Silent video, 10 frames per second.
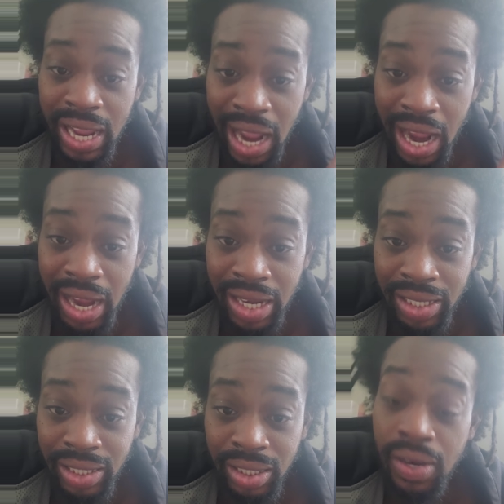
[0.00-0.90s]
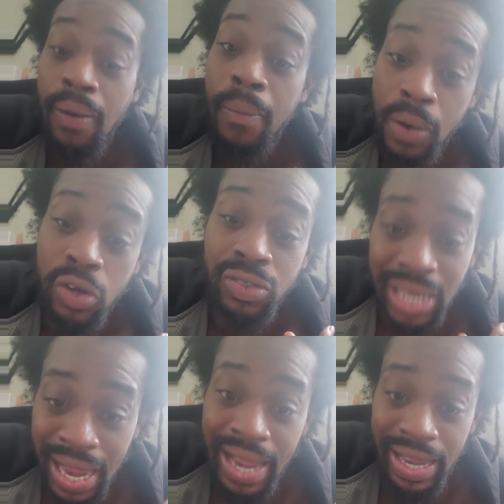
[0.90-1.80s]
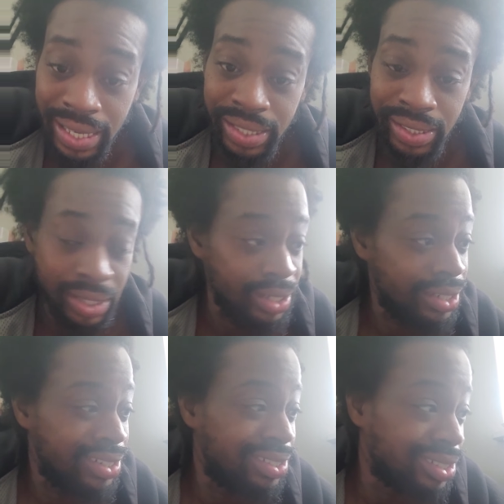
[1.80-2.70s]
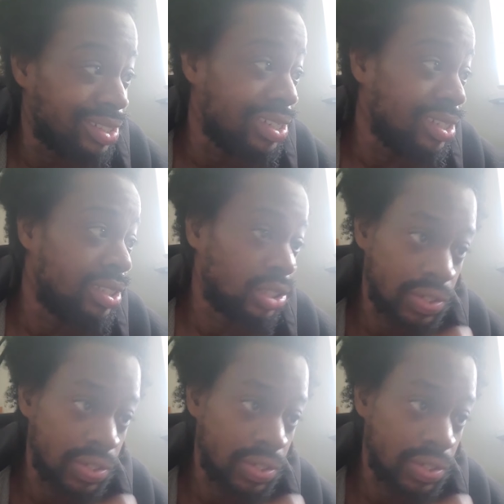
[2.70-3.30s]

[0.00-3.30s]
God, Most High, and Jesus